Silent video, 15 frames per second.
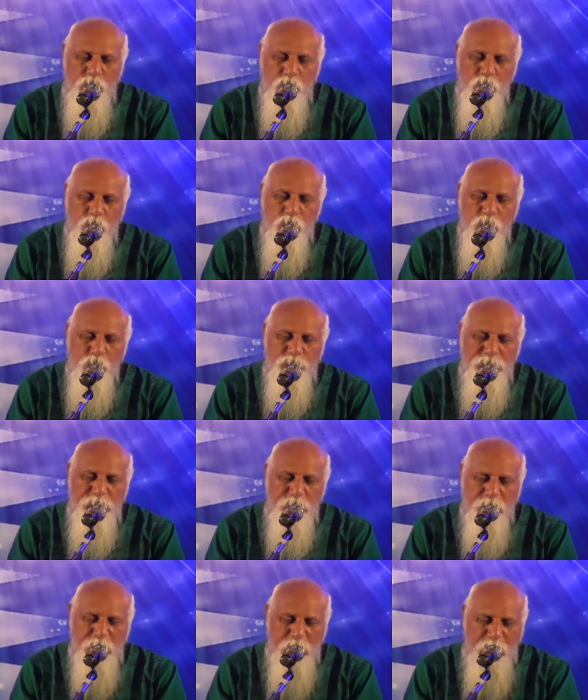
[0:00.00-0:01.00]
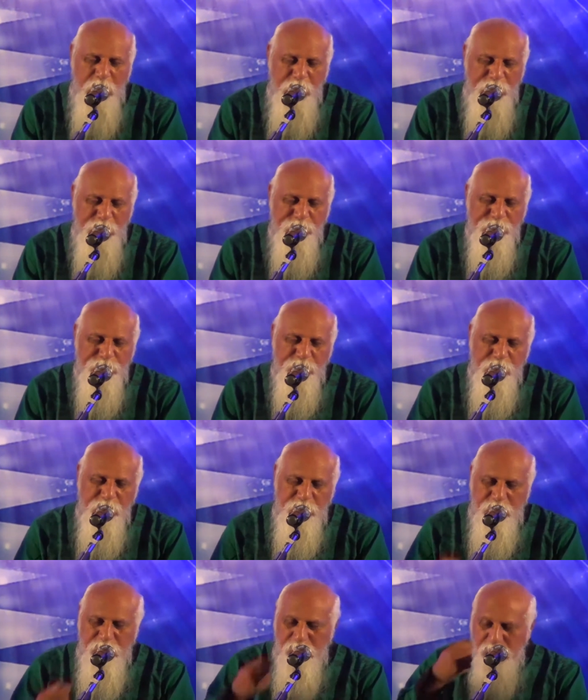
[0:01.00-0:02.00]
through closing your eyes
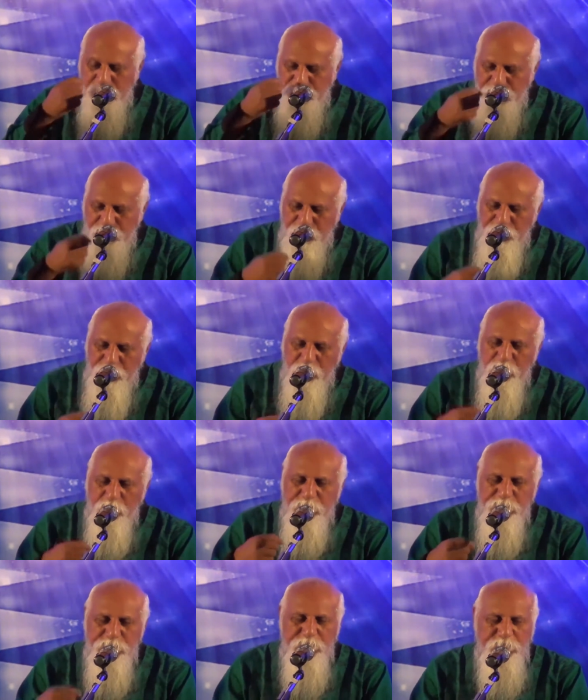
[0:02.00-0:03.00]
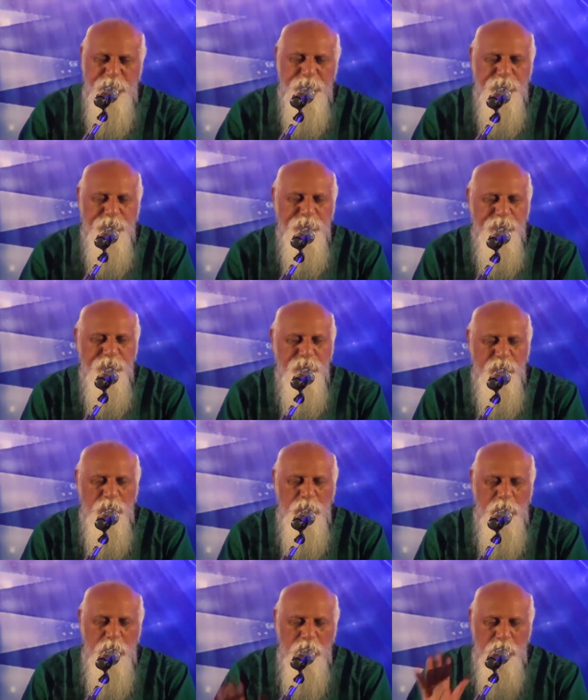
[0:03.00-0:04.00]
and observing your breathing.
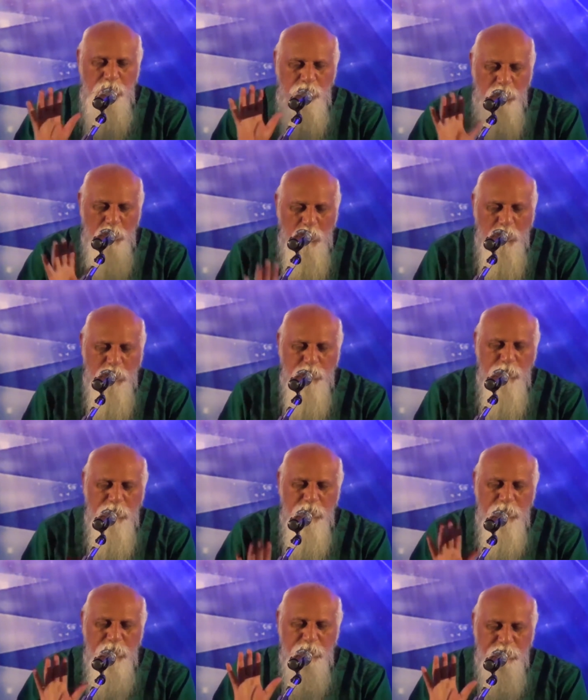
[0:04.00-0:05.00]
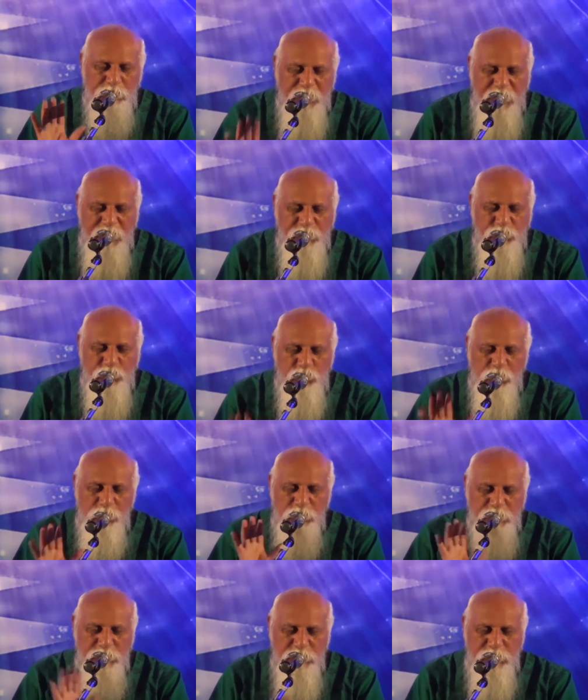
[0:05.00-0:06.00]
Normal,
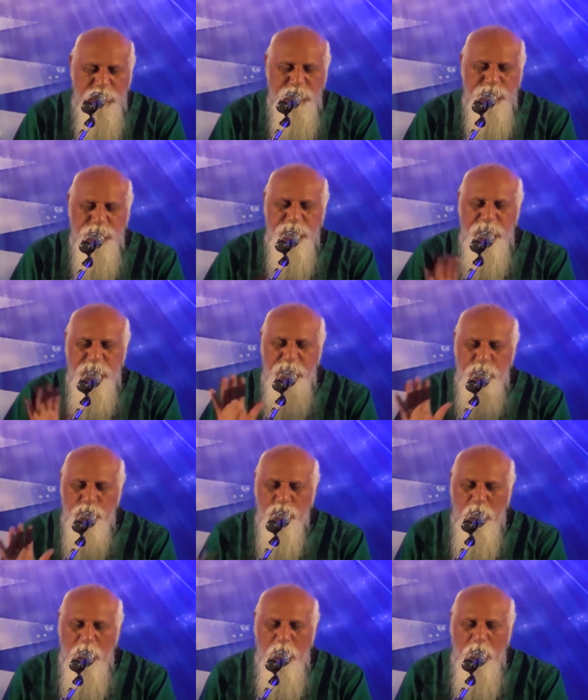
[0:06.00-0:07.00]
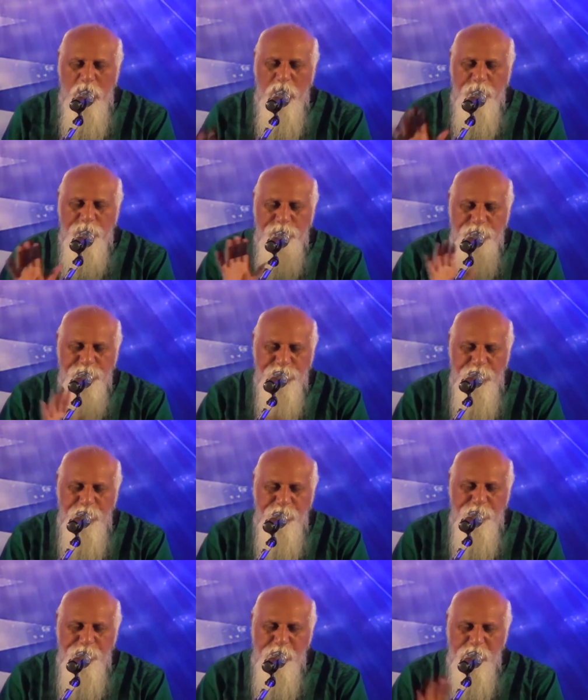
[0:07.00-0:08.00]
natural, easy, soft,
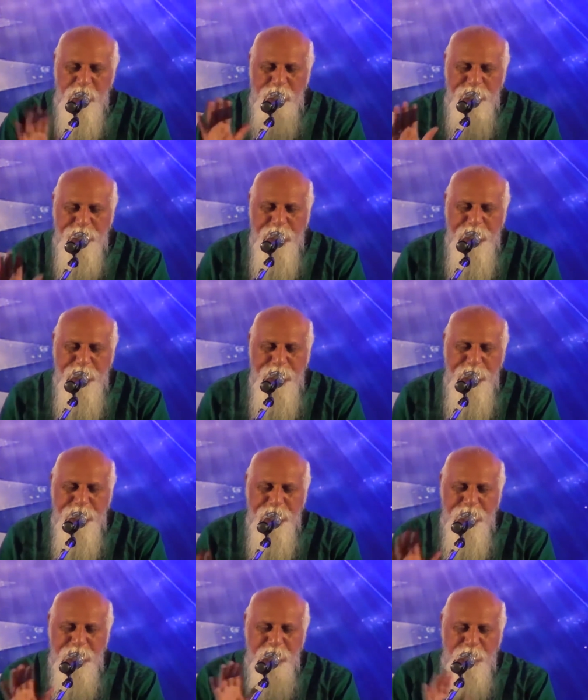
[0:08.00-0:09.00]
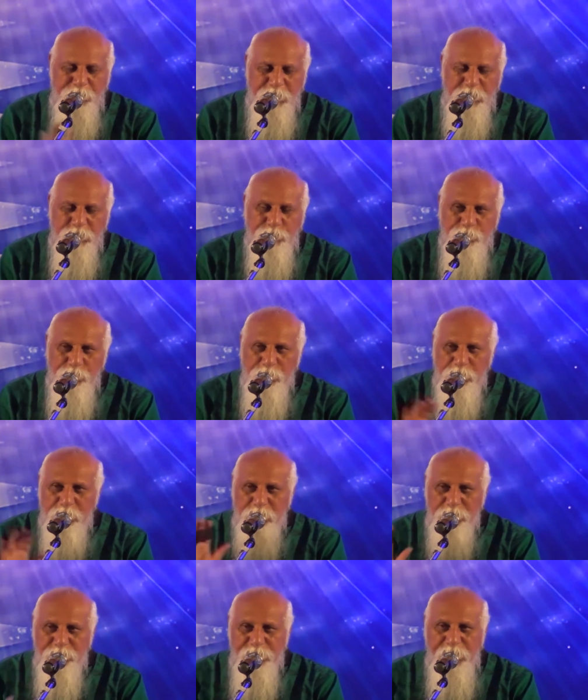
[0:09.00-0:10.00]
simple, tender,
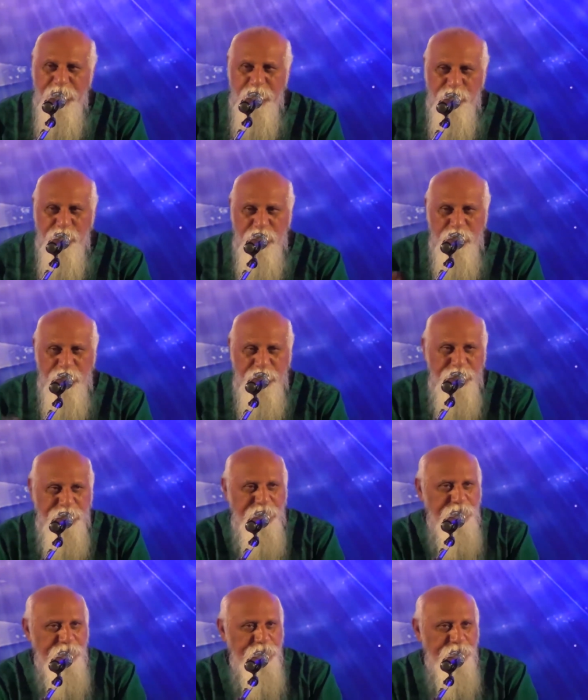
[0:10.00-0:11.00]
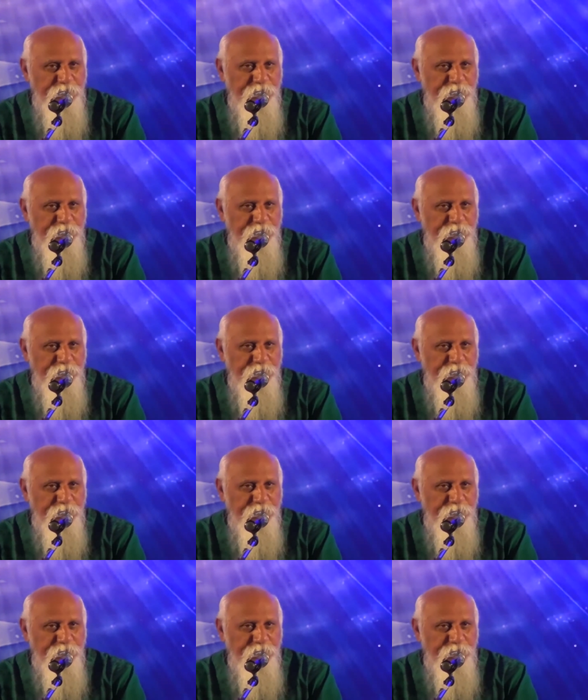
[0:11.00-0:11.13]
peaceful, tranquil breathing.